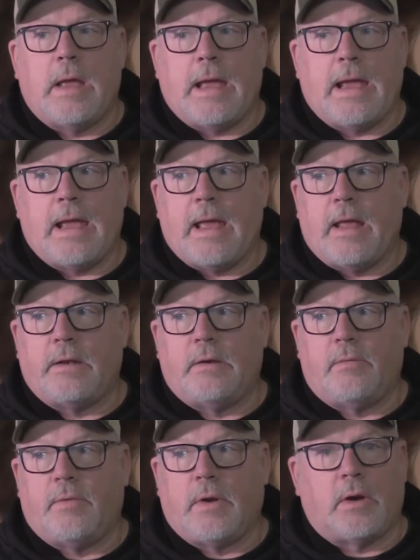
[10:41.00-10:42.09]
and
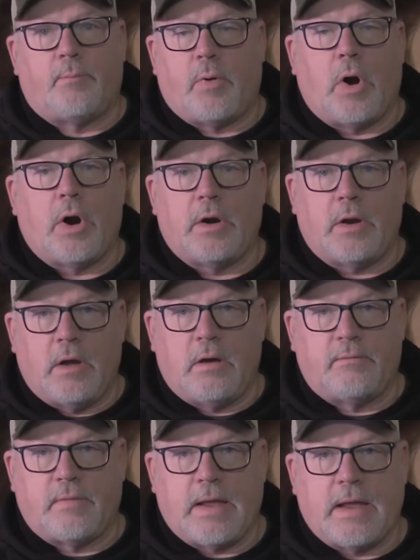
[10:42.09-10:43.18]
they're part
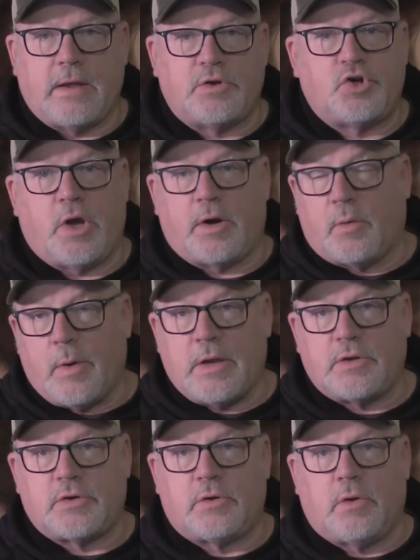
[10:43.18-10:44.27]
of a
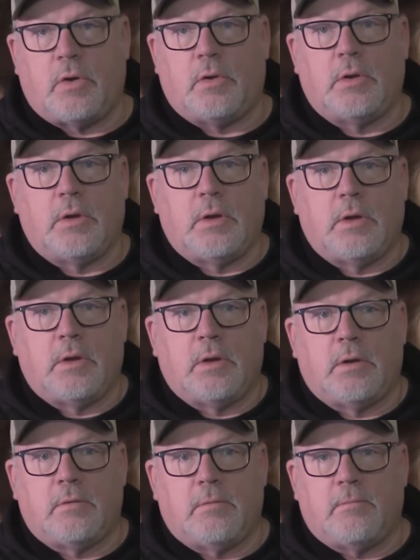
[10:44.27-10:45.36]
generational
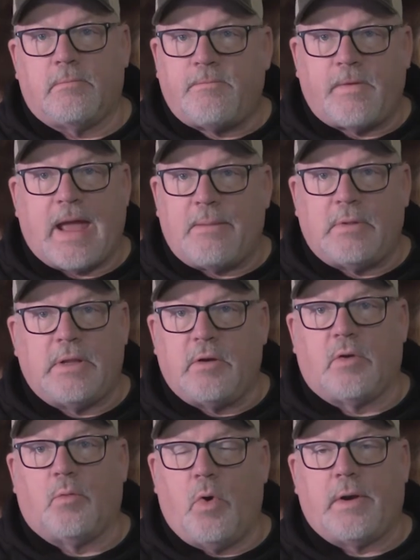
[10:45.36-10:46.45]
family
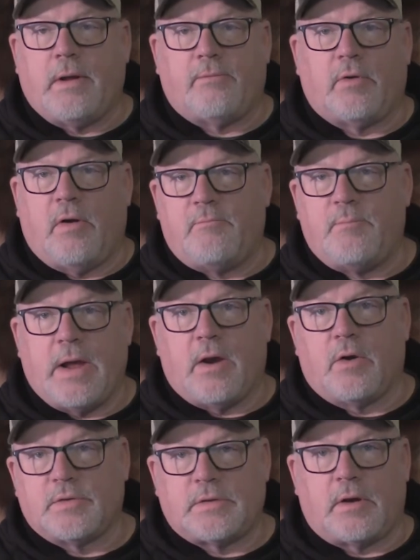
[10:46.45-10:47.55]
or whatever of
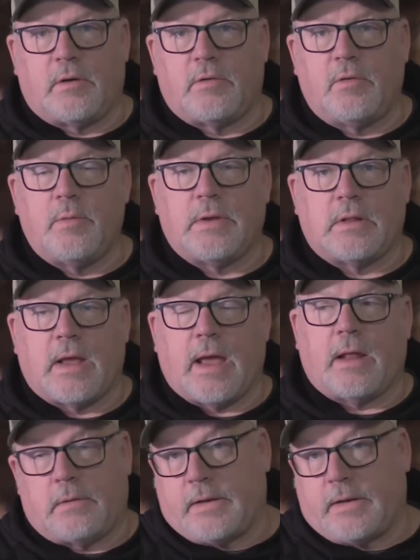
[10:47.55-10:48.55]
bears that are doing that.